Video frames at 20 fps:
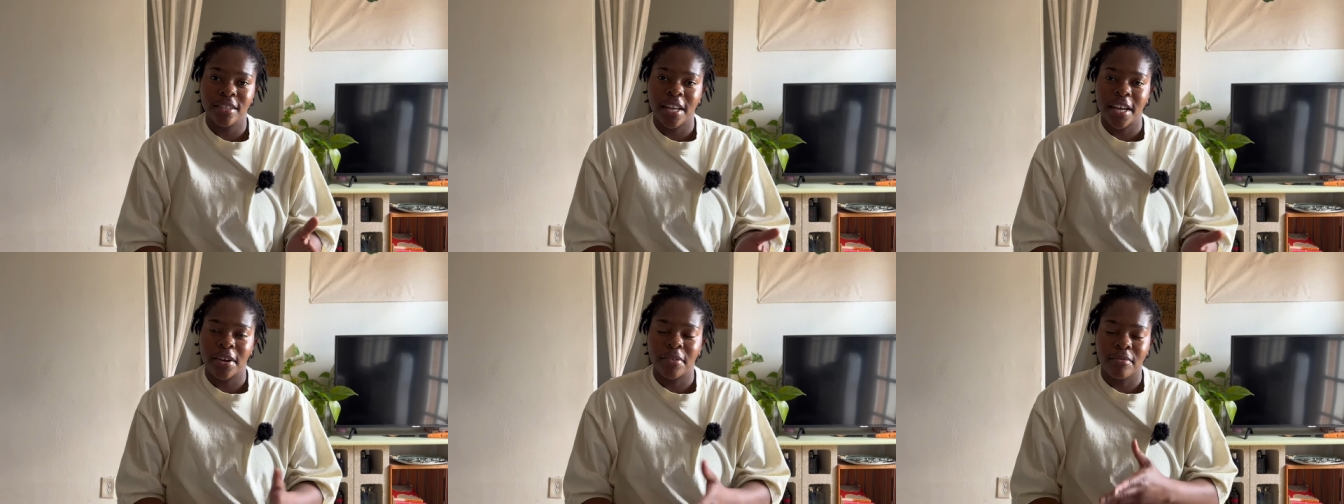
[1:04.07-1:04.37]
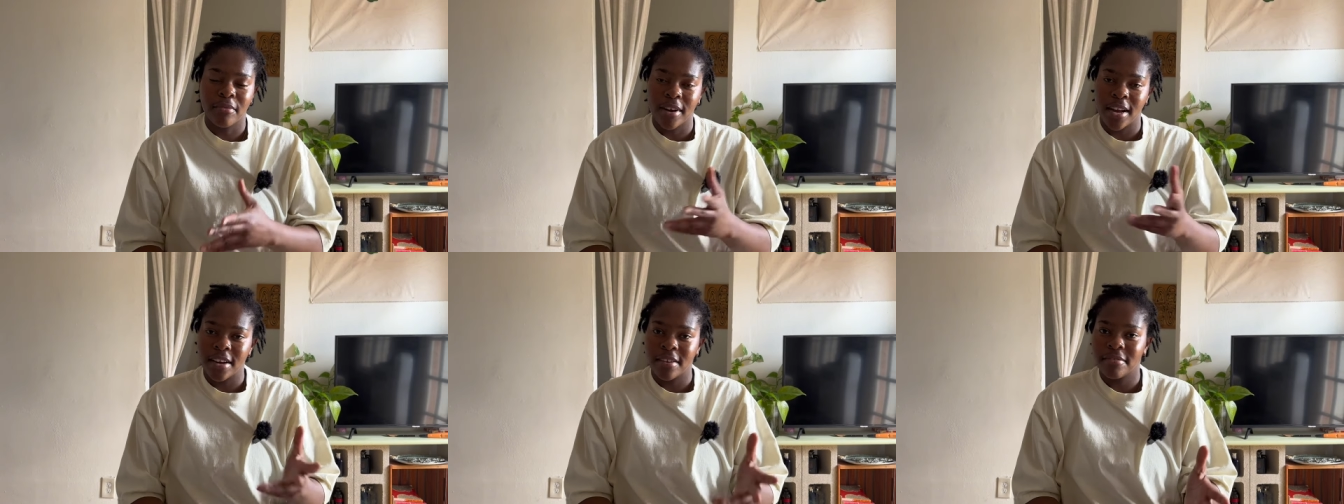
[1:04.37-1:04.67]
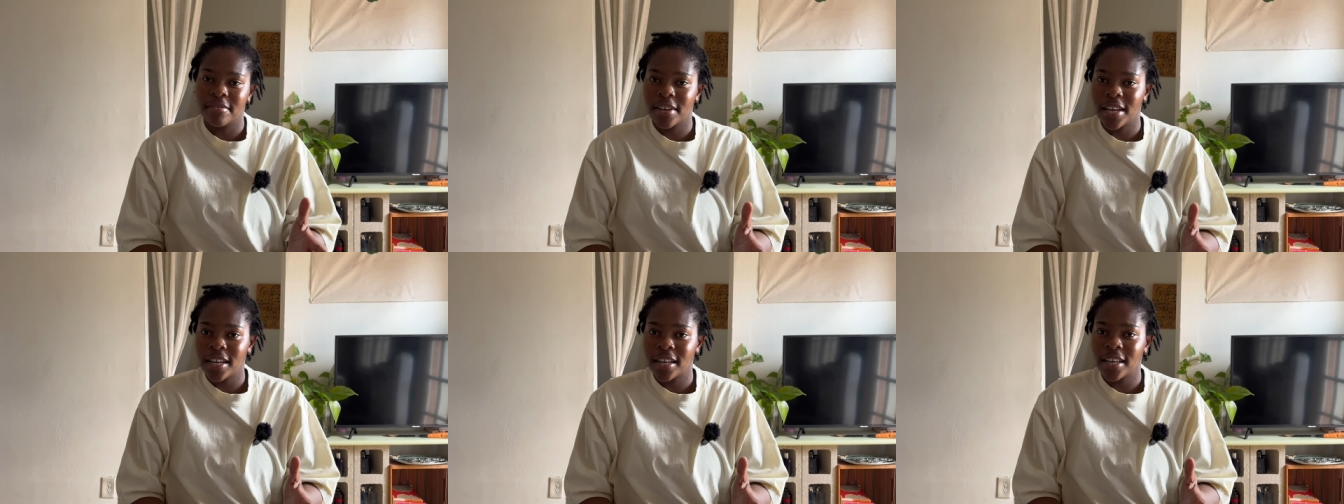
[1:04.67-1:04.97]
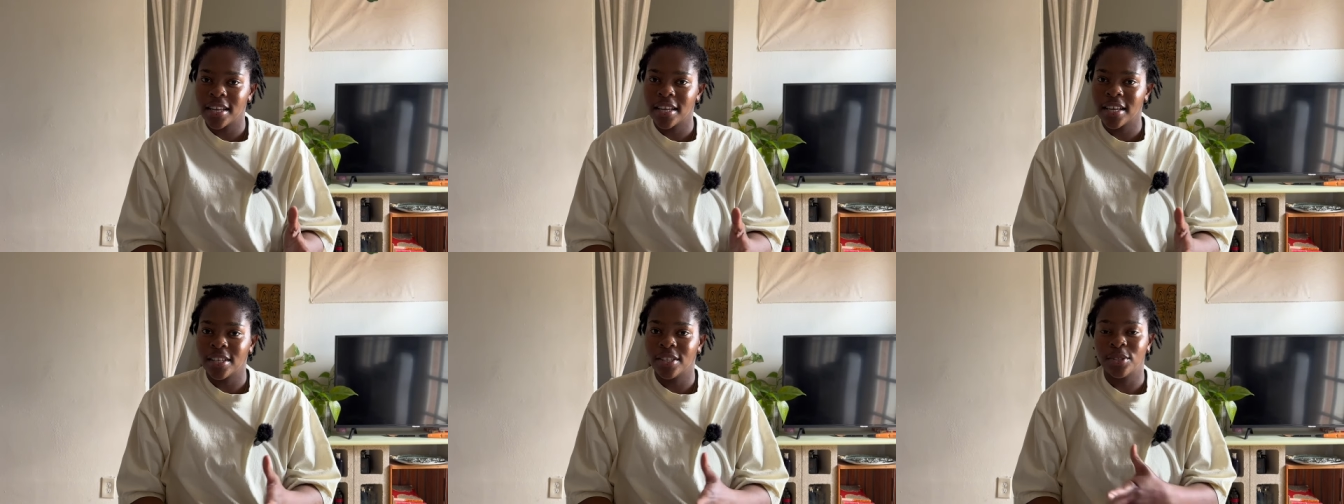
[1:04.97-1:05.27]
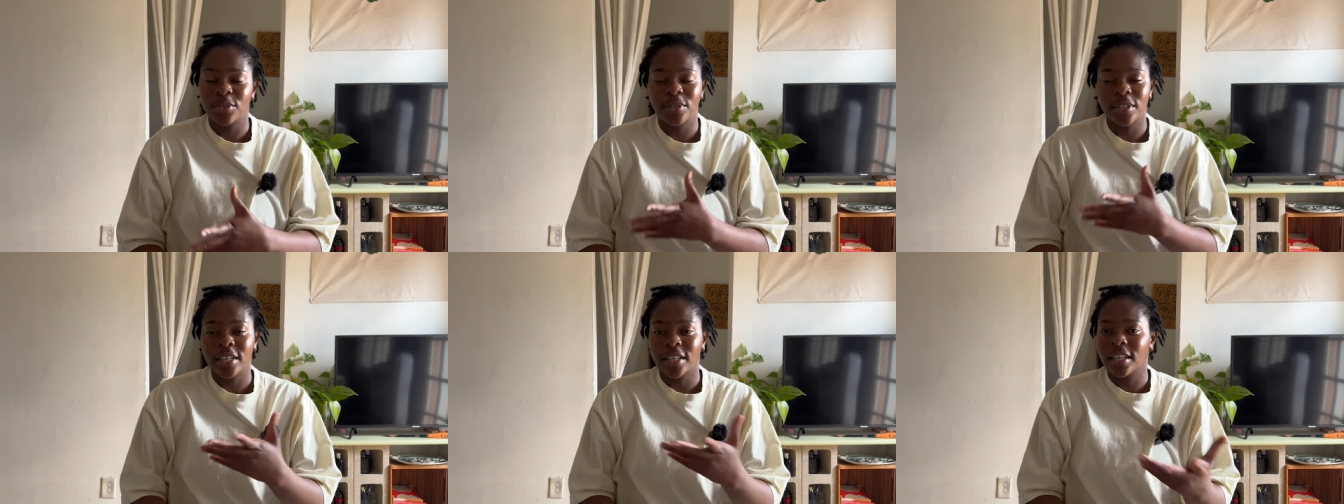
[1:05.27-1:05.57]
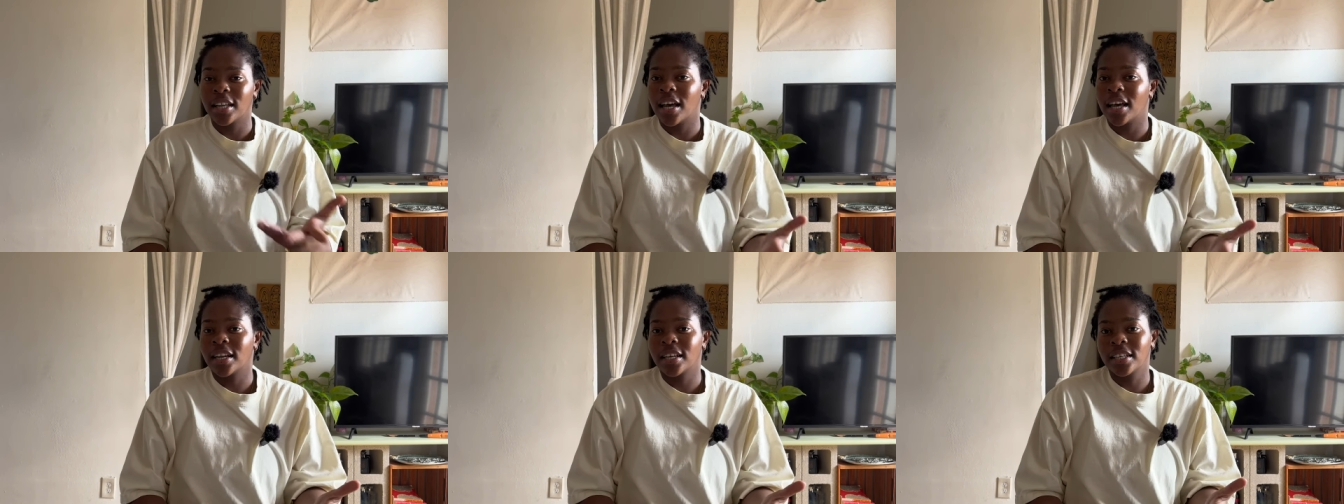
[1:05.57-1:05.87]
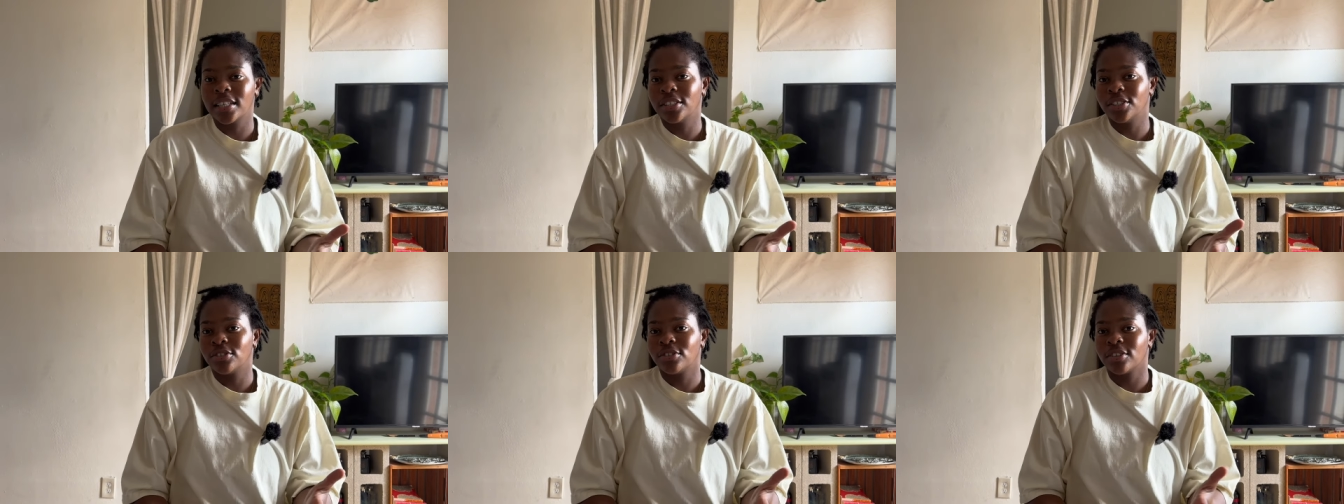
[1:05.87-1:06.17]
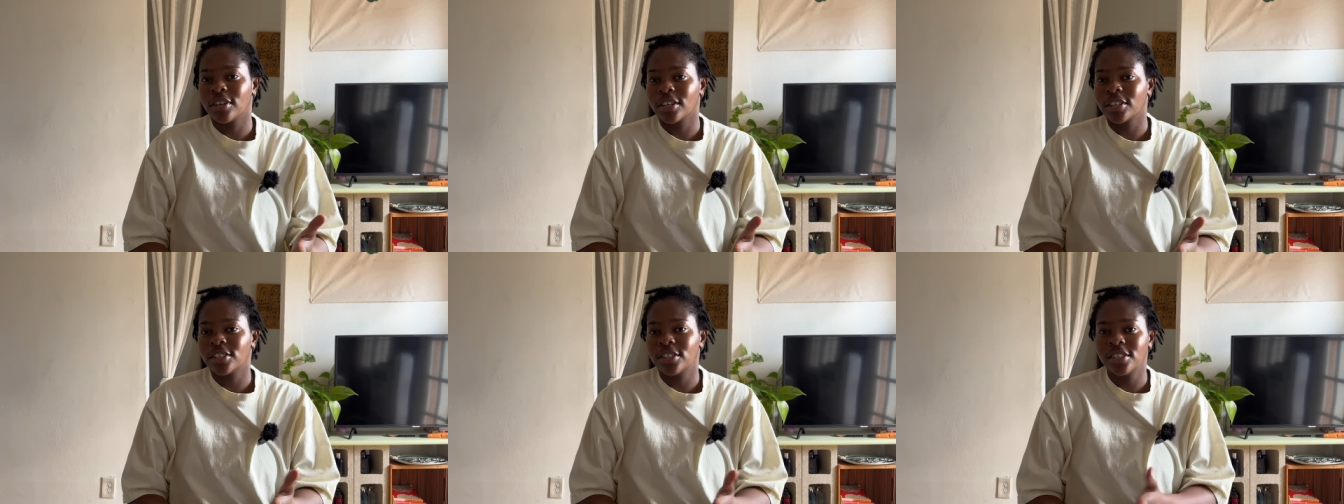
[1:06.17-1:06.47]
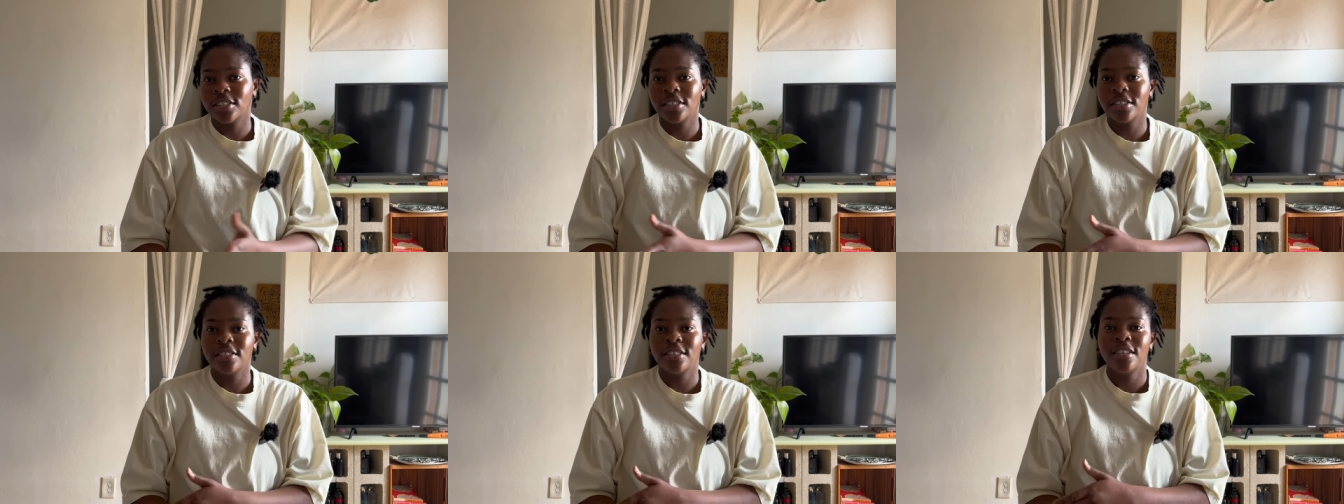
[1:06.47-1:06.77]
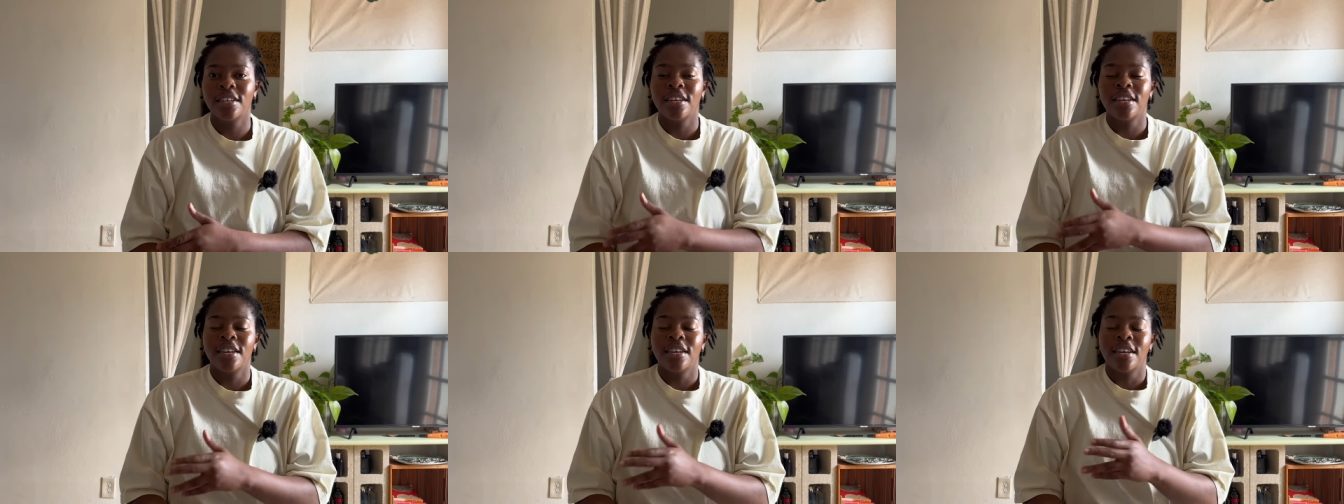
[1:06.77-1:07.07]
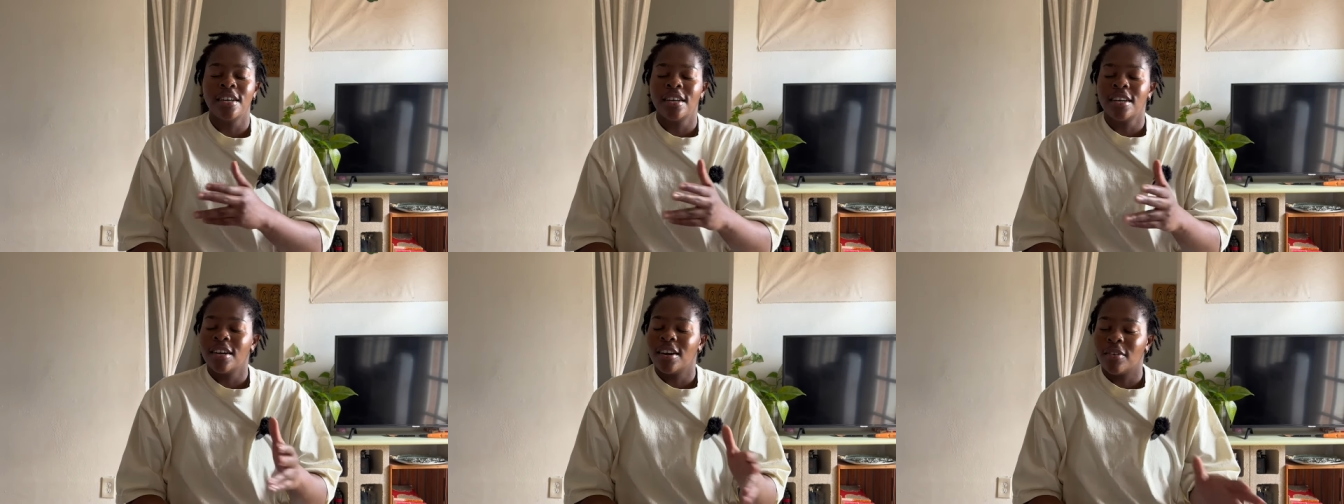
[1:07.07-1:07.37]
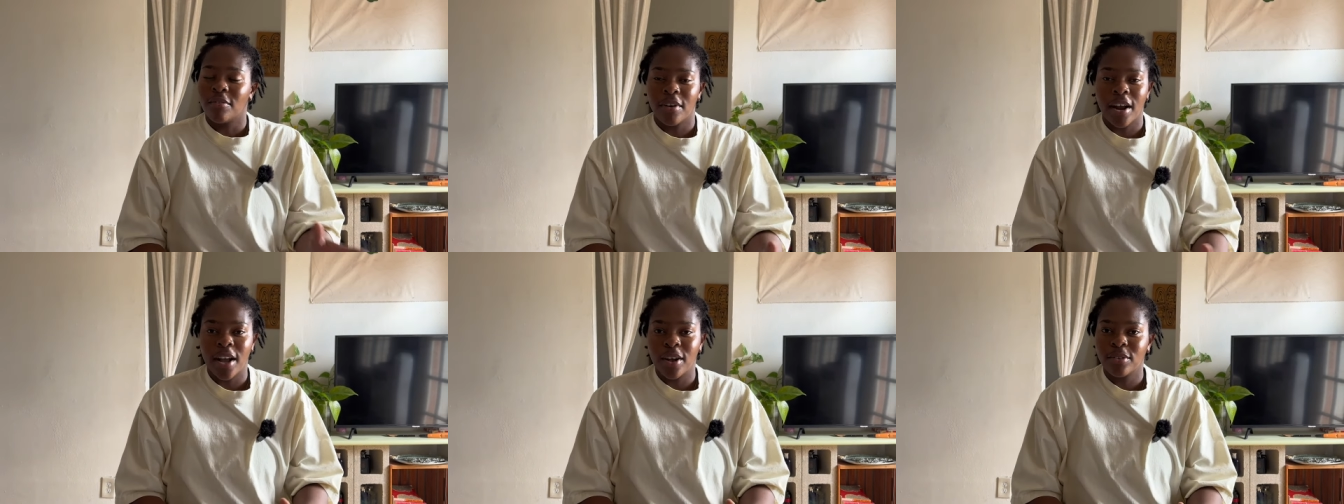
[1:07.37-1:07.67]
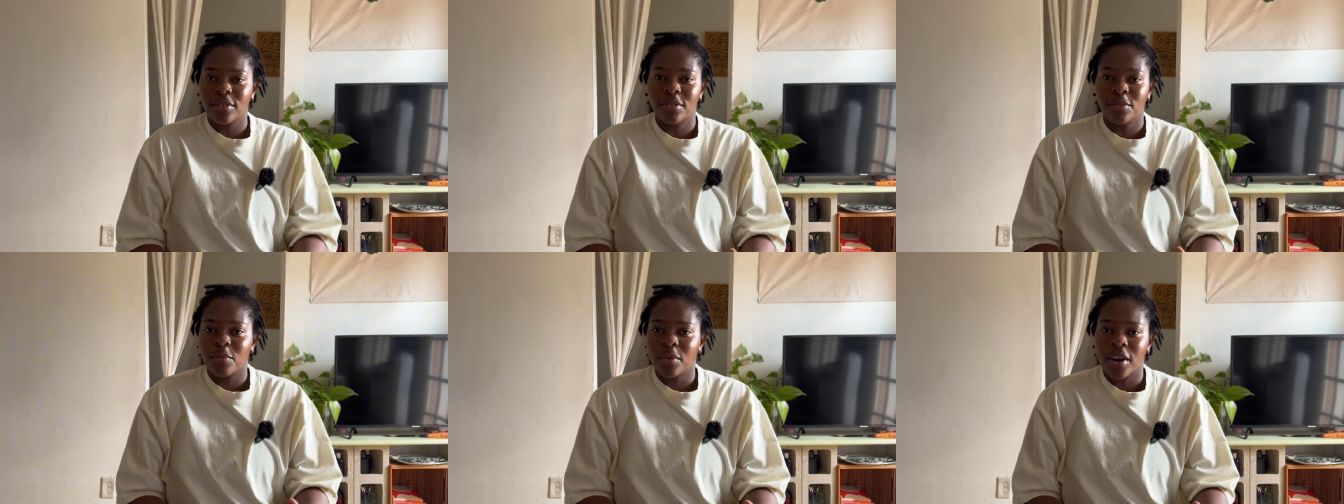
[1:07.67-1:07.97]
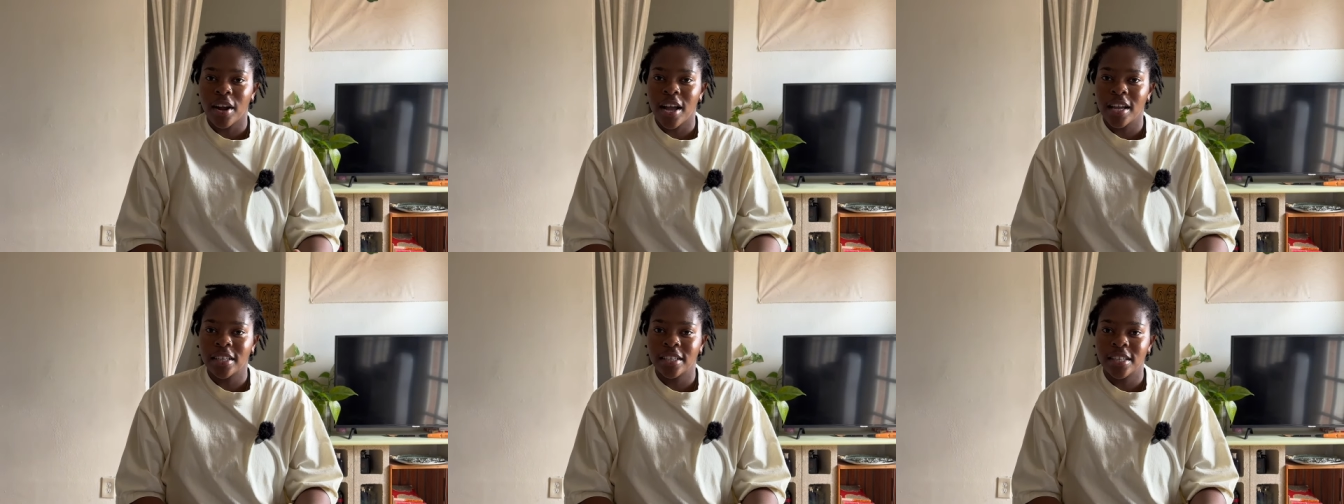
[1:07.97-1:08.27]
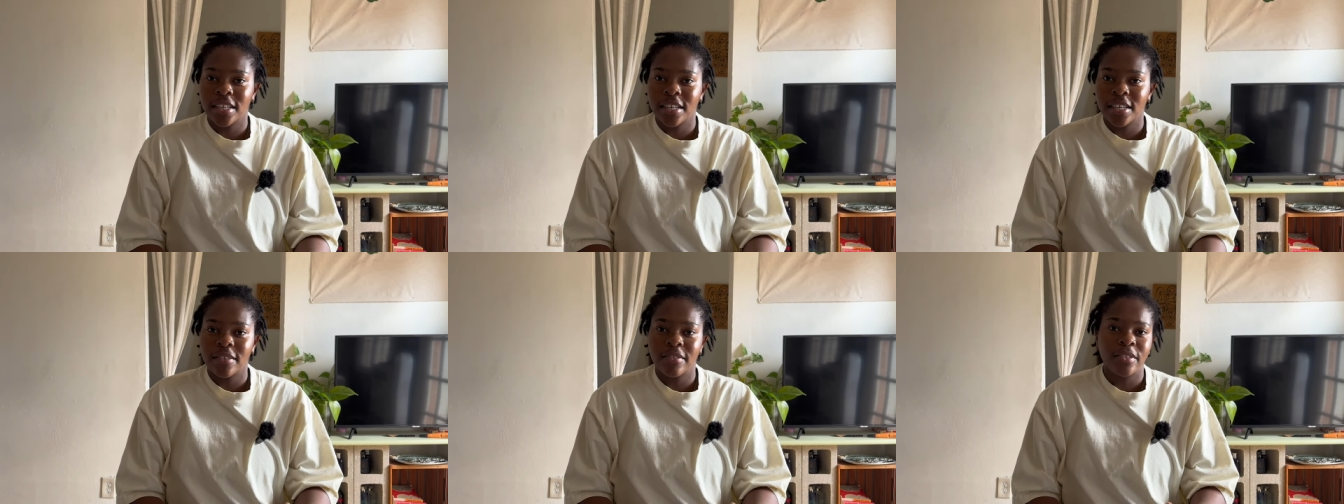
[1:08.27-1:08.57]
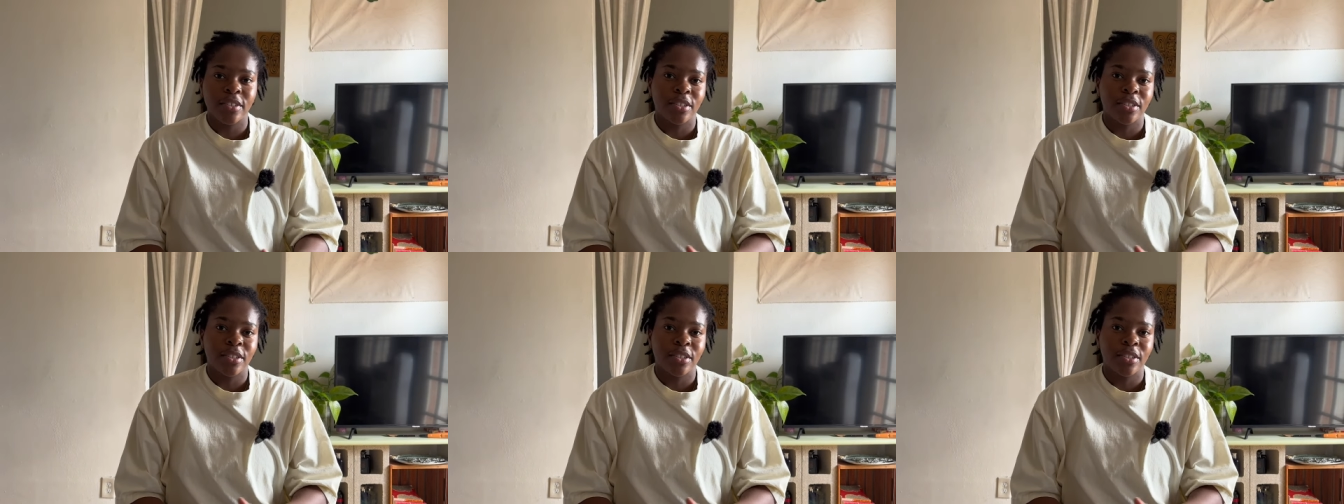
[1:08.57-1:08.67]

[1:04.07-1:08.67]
like renovating and doing a lot of construction around where I live.